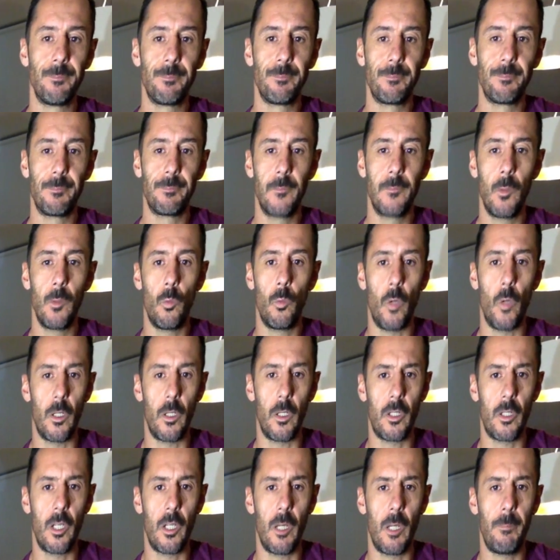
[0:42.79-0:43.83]

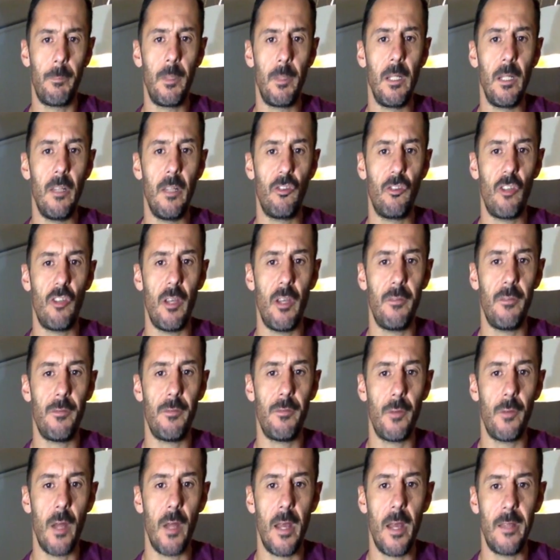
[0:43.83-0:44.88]
World Cup in Léger,
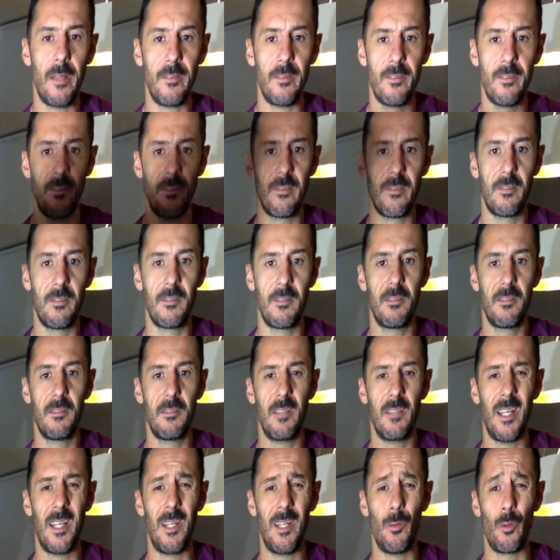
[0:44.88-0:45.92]
France.
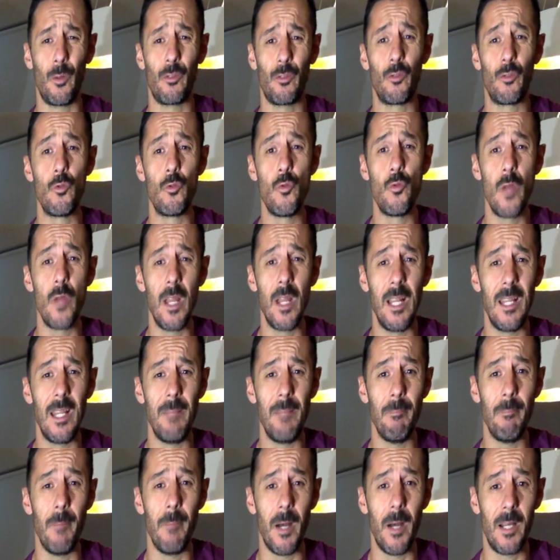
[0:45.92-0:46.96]
And it was really
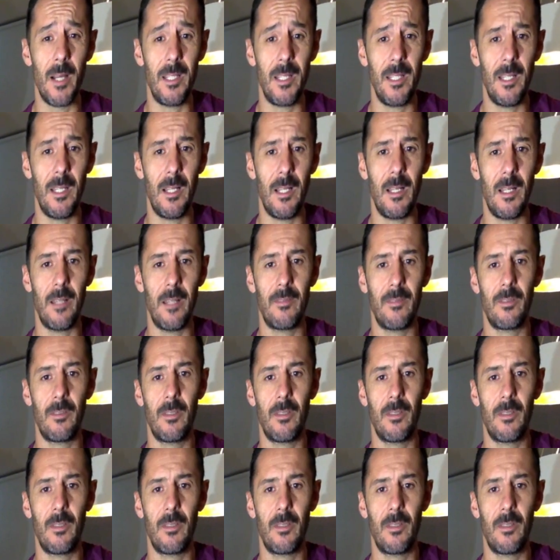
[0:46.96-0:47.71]
muddy, and as you